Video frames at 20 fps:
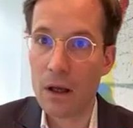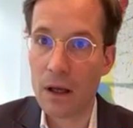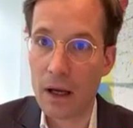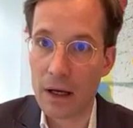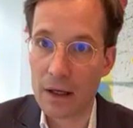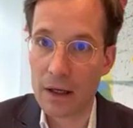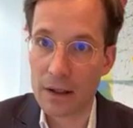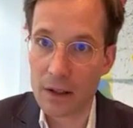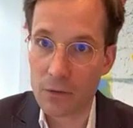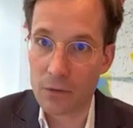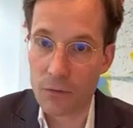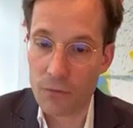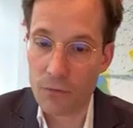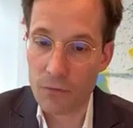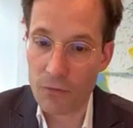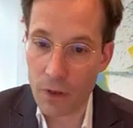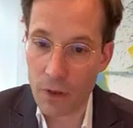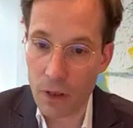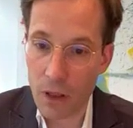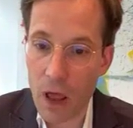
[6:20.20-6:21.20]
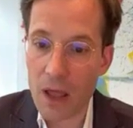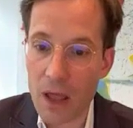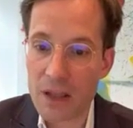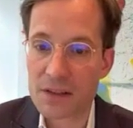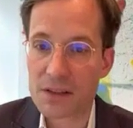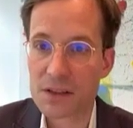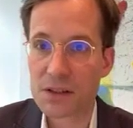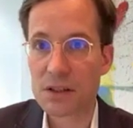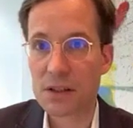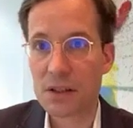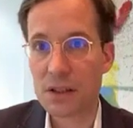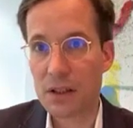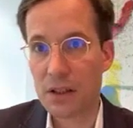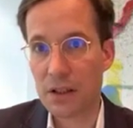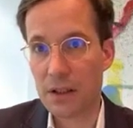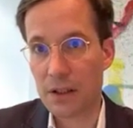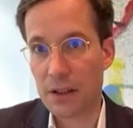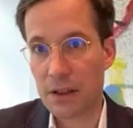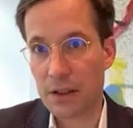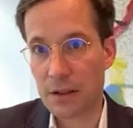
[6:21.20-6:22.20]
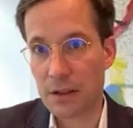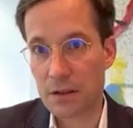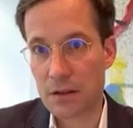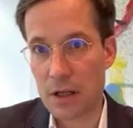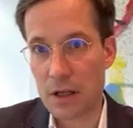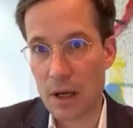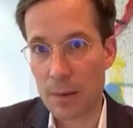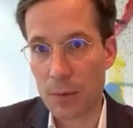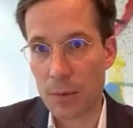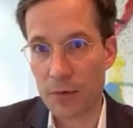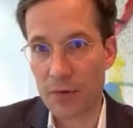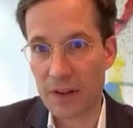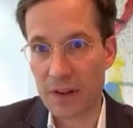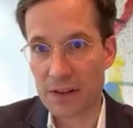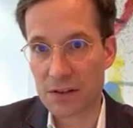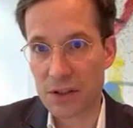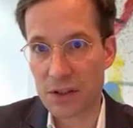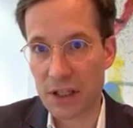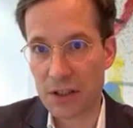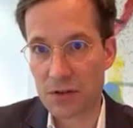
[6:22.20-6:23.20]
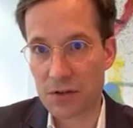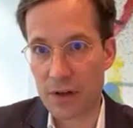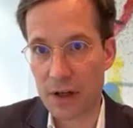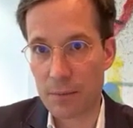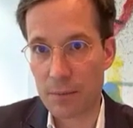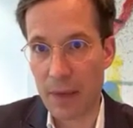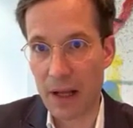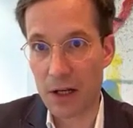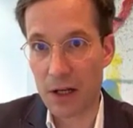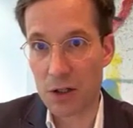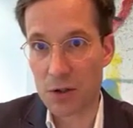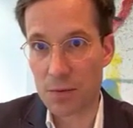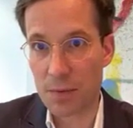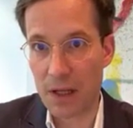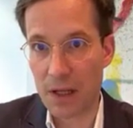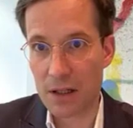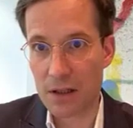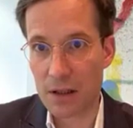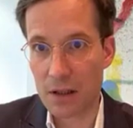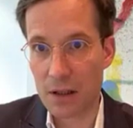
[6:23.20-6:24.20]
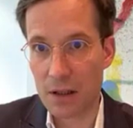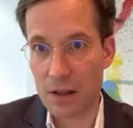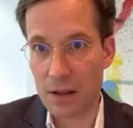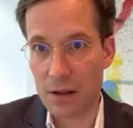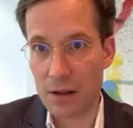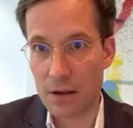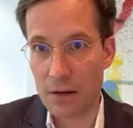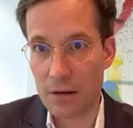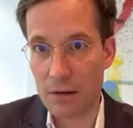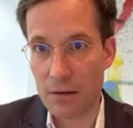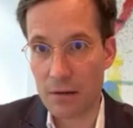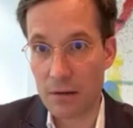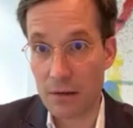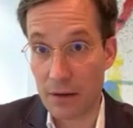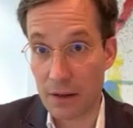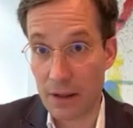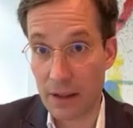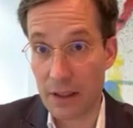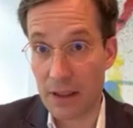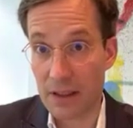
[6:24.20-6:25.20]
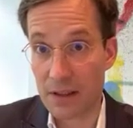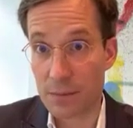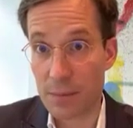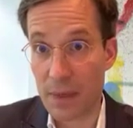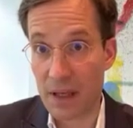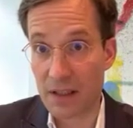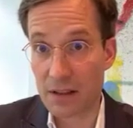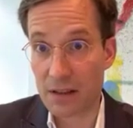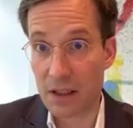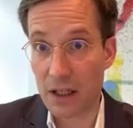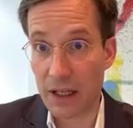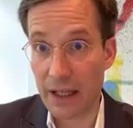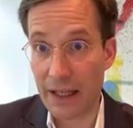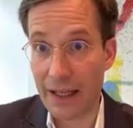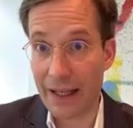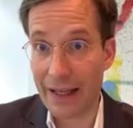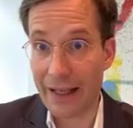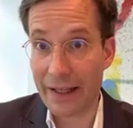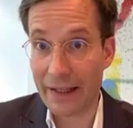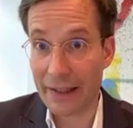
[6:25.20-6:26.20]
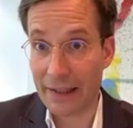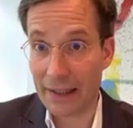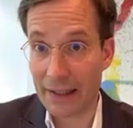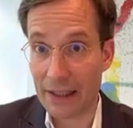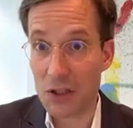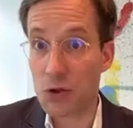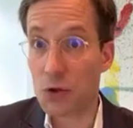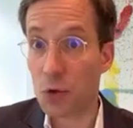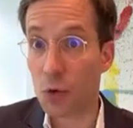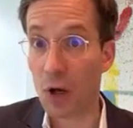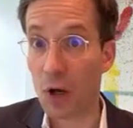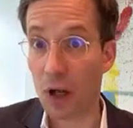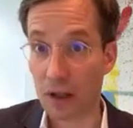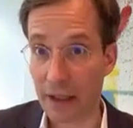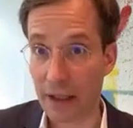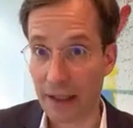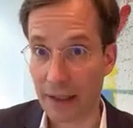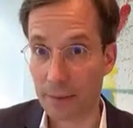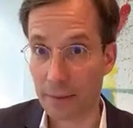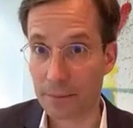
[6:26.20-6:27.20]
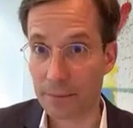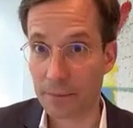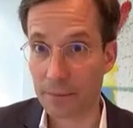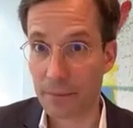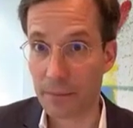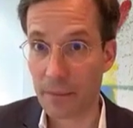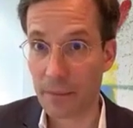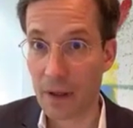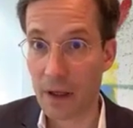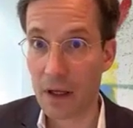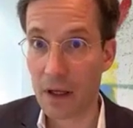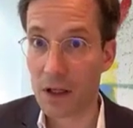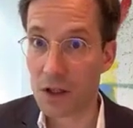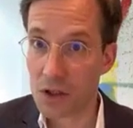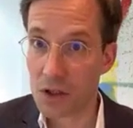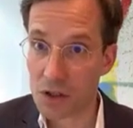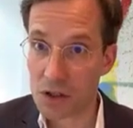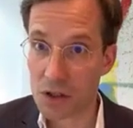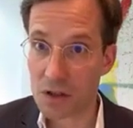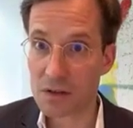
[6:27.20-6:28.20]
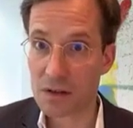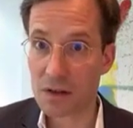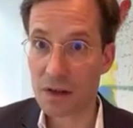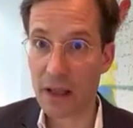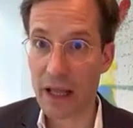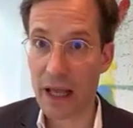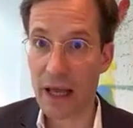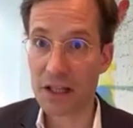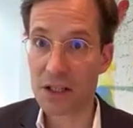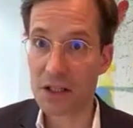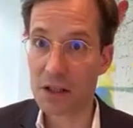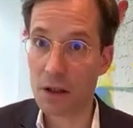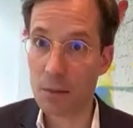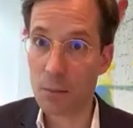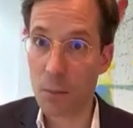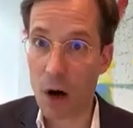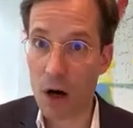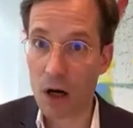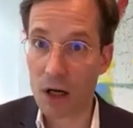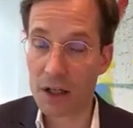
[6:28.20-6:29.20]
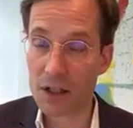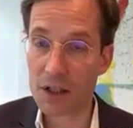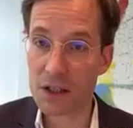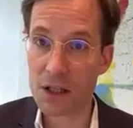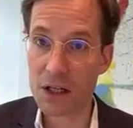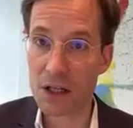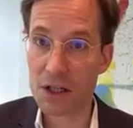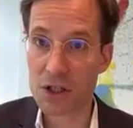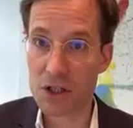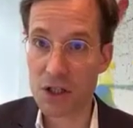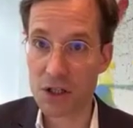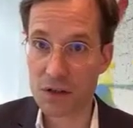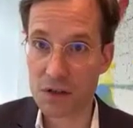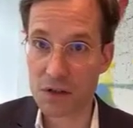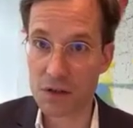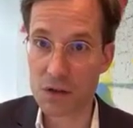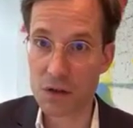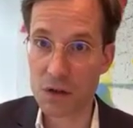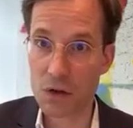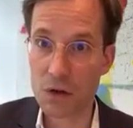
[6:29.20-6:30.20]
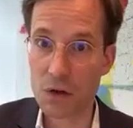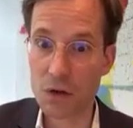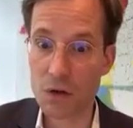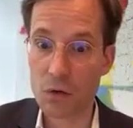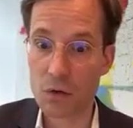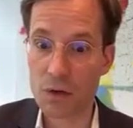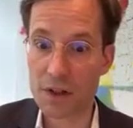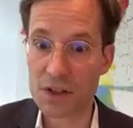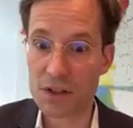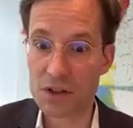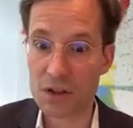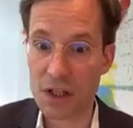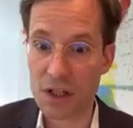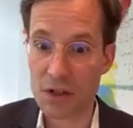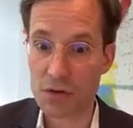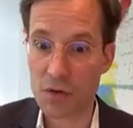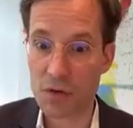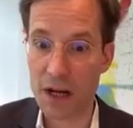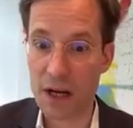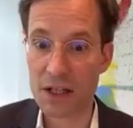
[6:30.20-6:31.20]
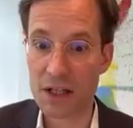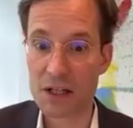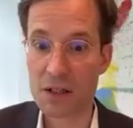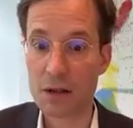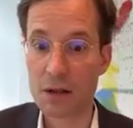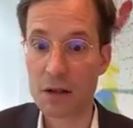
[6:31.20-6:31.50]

And the last type of exchange rate management is basically do nothing. Just let the market adjust your exchange rate.